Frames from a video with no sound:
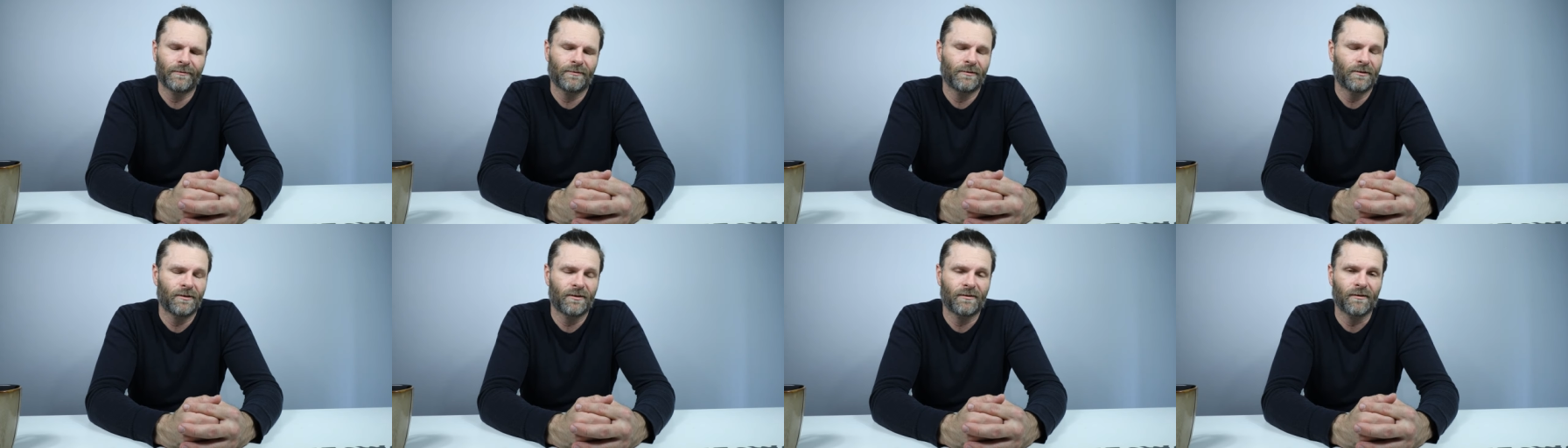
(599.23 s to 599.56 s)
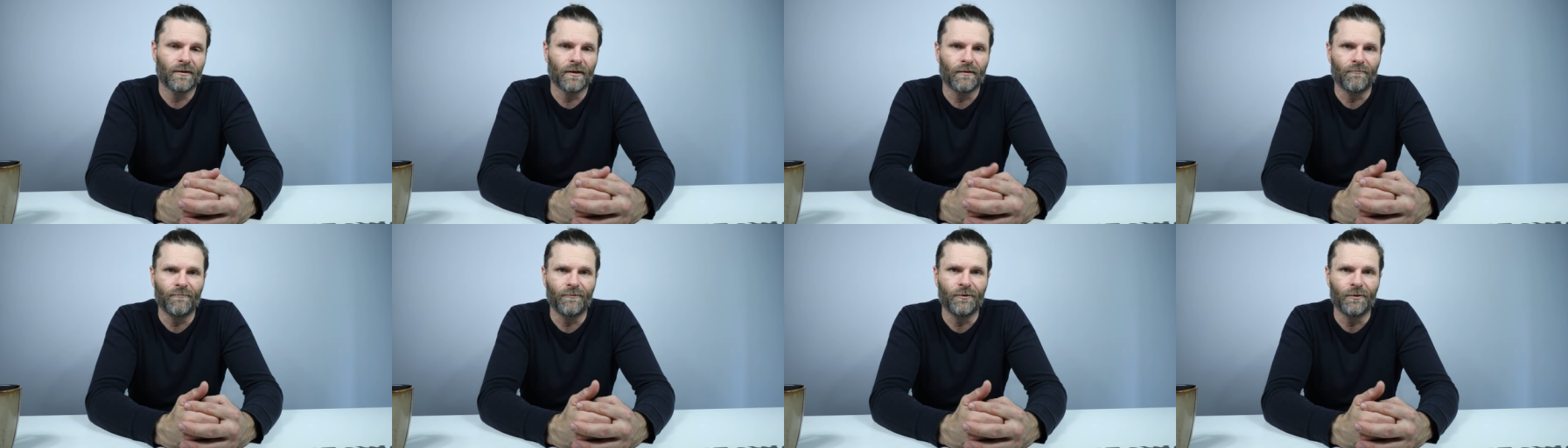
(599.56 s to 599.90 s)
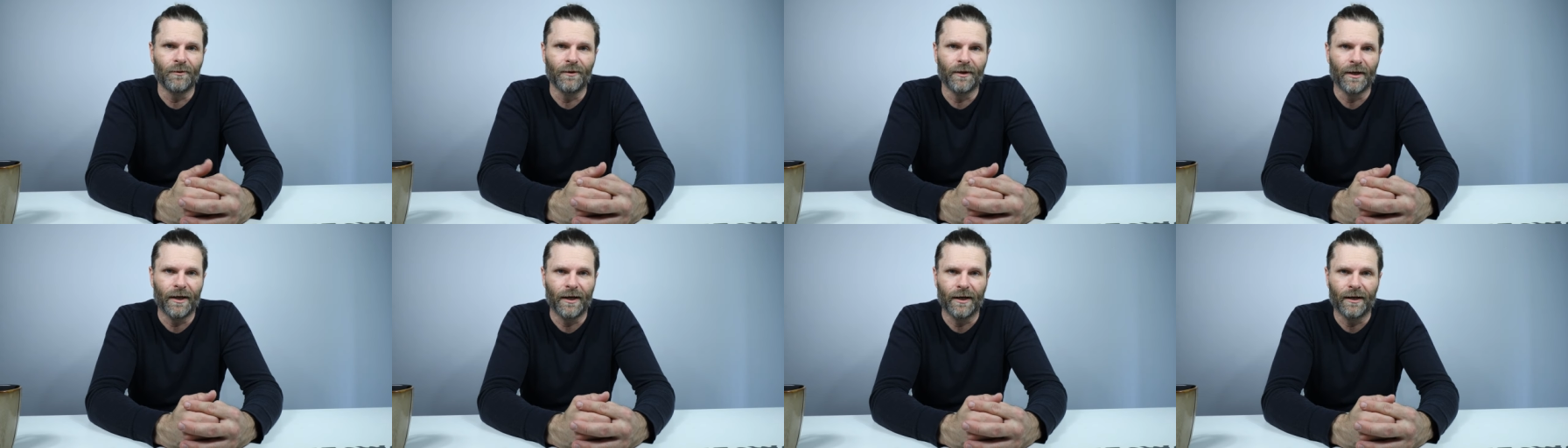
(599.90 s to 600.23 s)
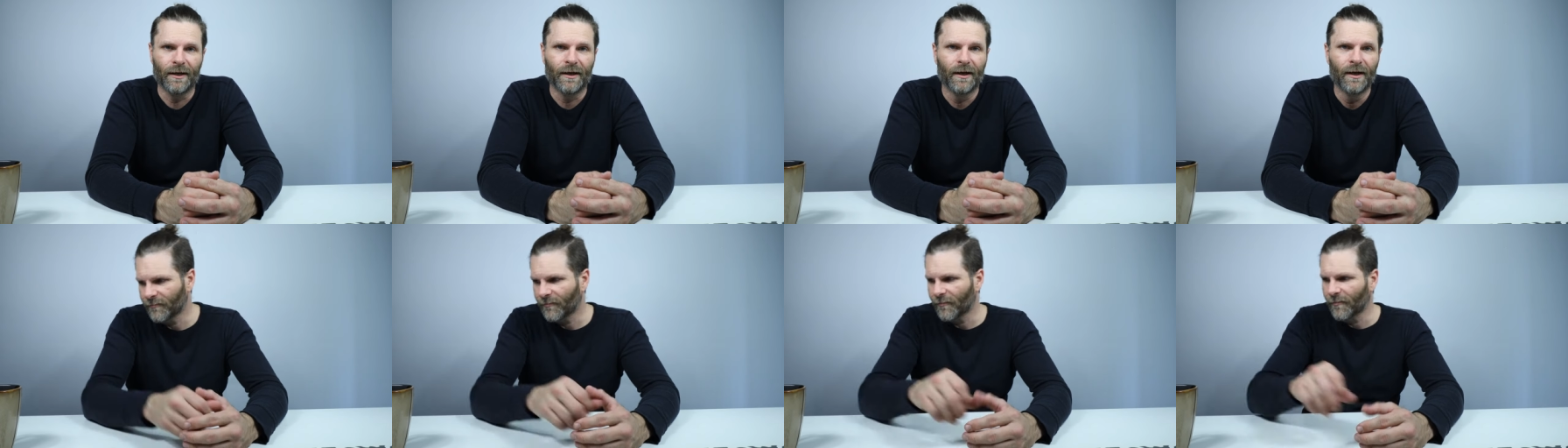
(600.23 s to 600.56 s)
just love doing
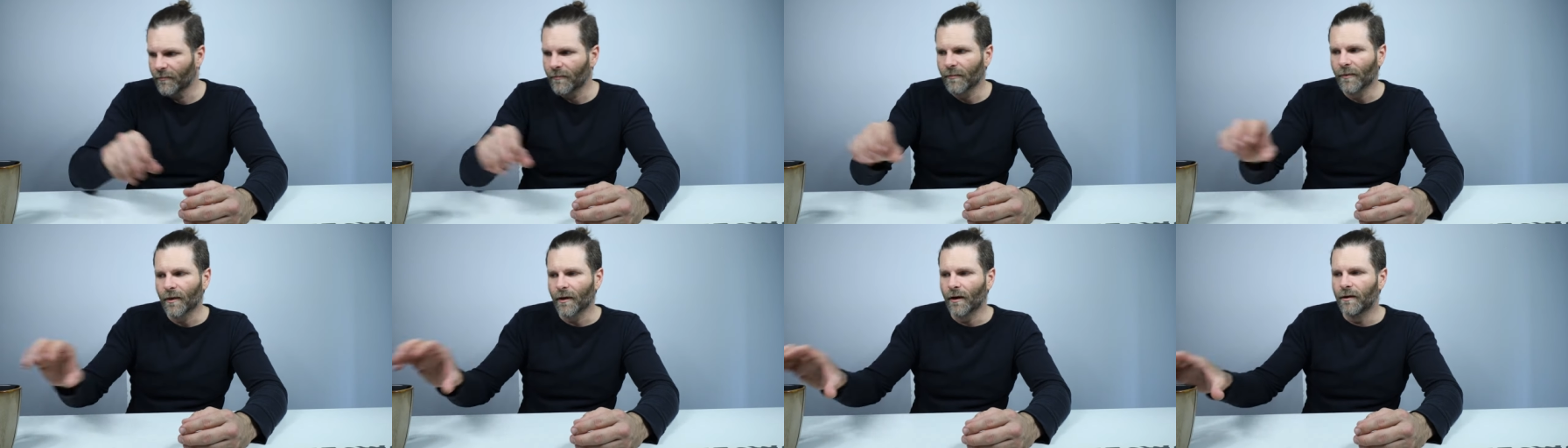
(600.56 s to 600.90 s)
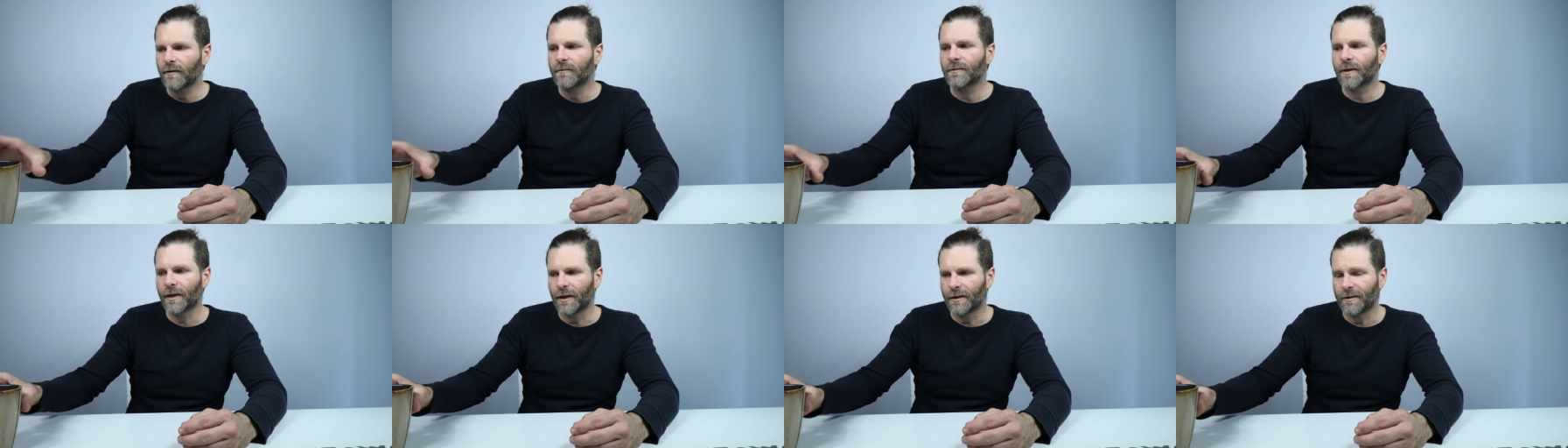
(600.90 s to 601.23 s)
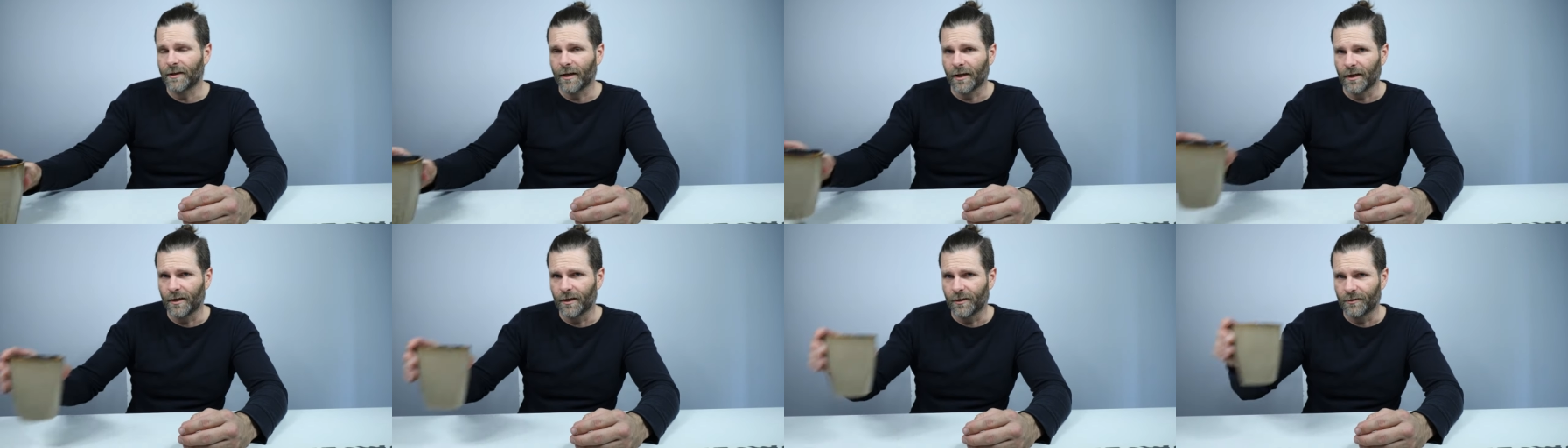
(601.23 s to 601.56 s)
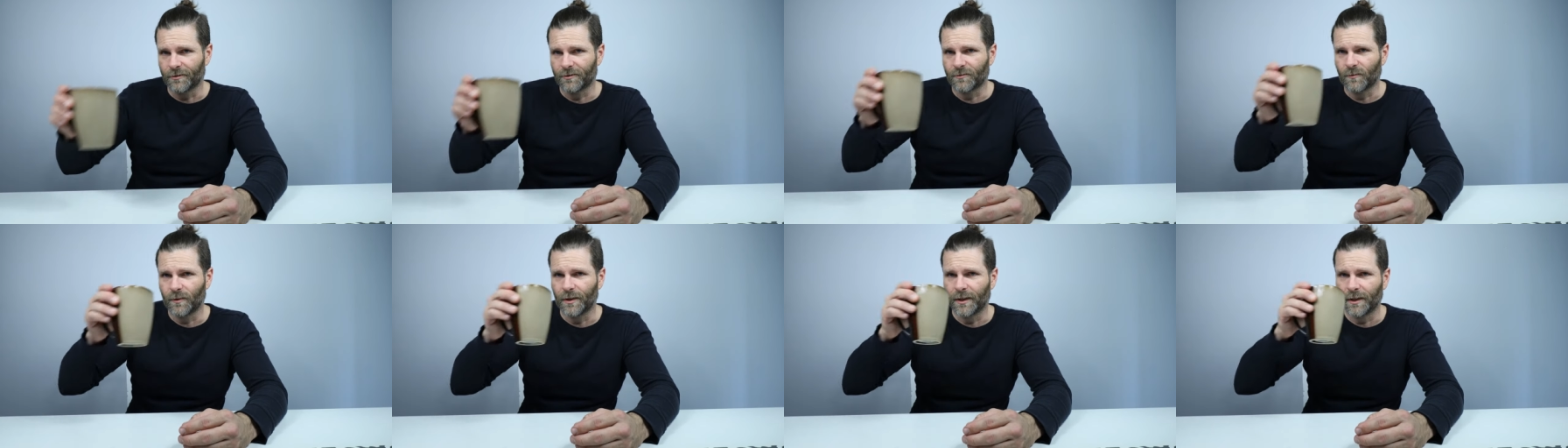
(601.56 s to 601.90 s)
that. I'm going to take
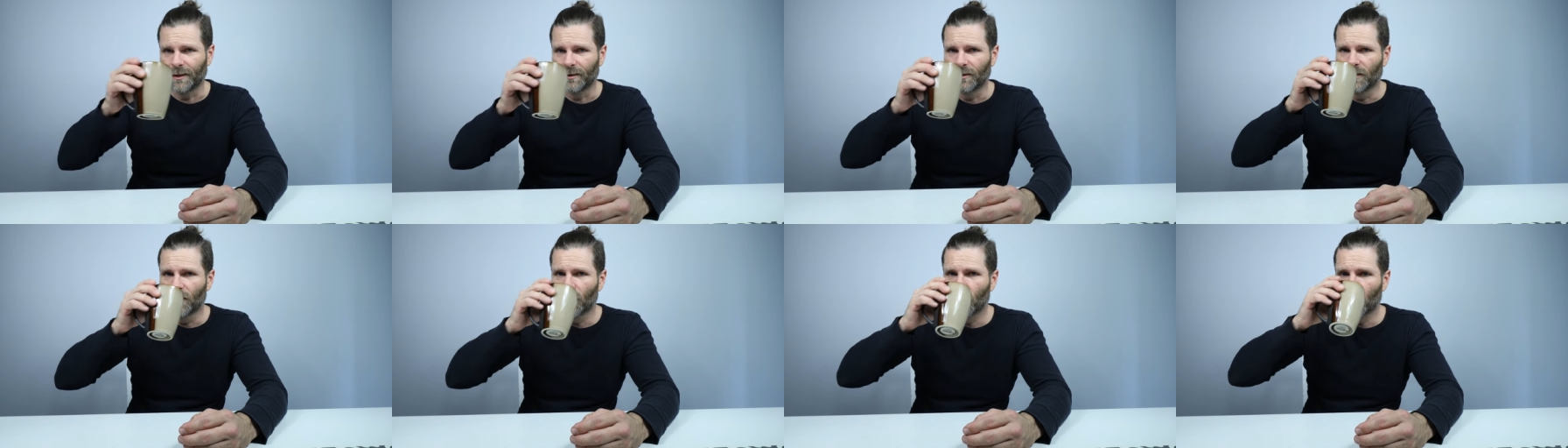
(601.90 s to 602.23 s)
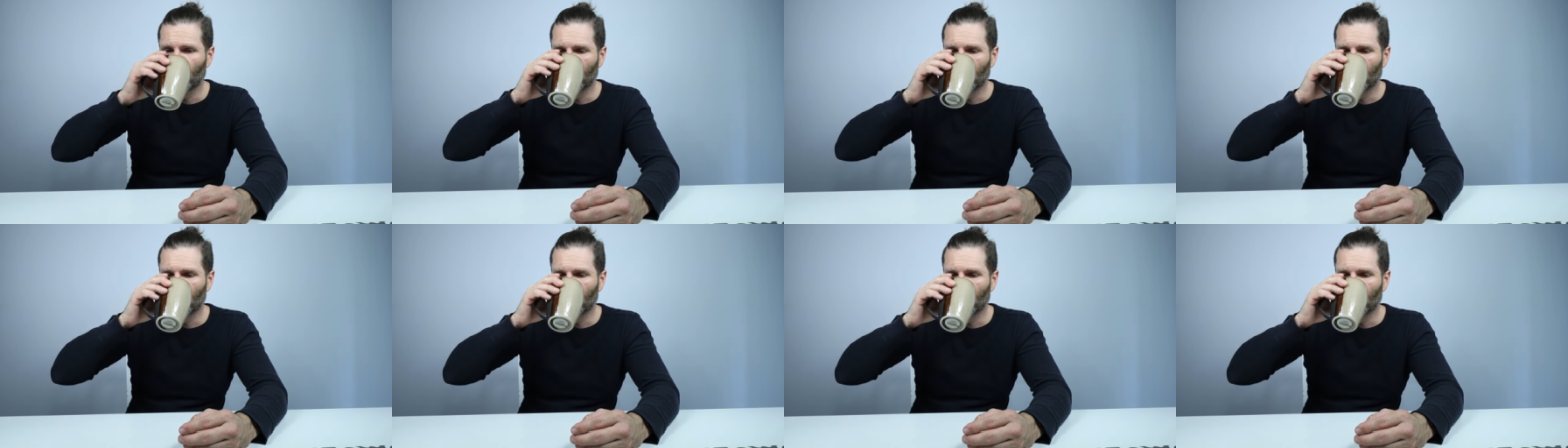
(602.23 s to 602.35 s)
another swig.